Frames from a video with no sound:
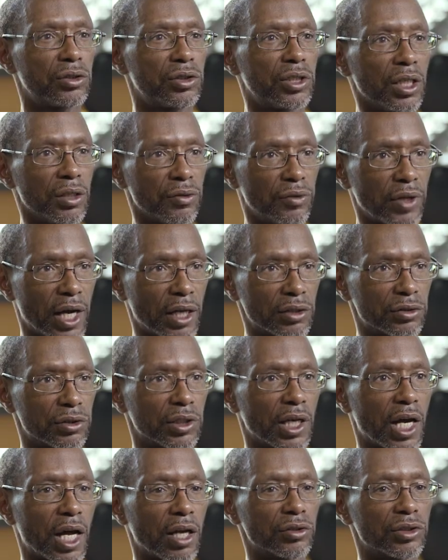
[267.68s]

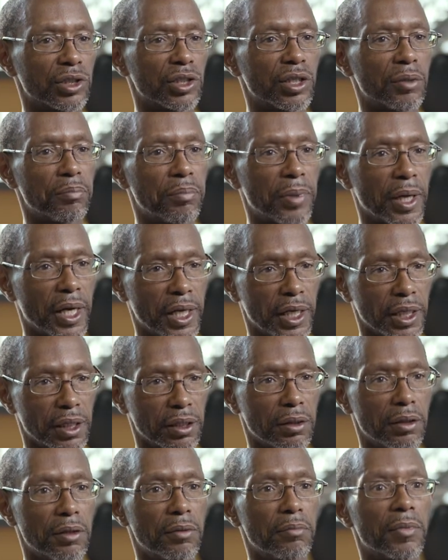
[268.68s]
$10,000 in the bank,
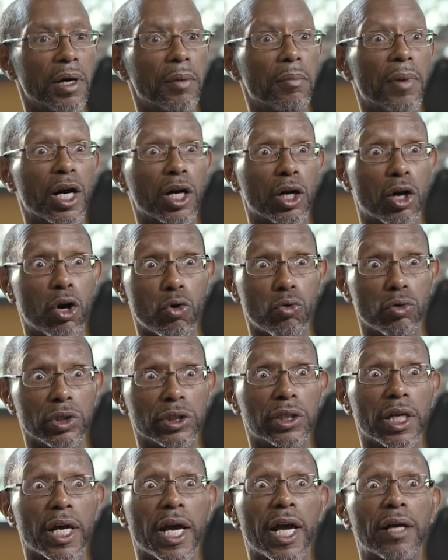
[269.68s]
but my goal
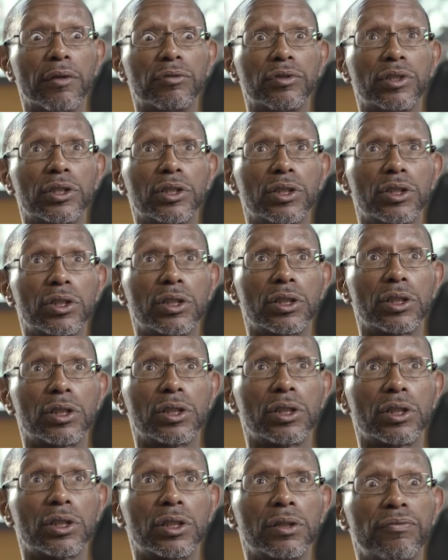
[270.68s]
is to have
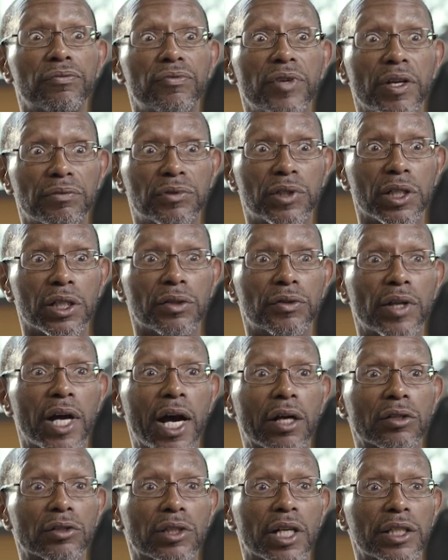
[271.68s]

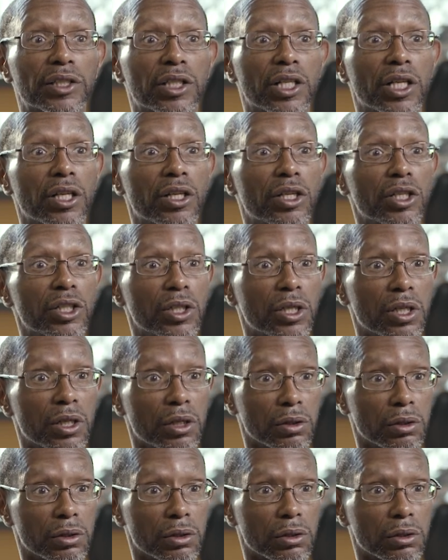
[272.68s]
$15,000 at the end of the year.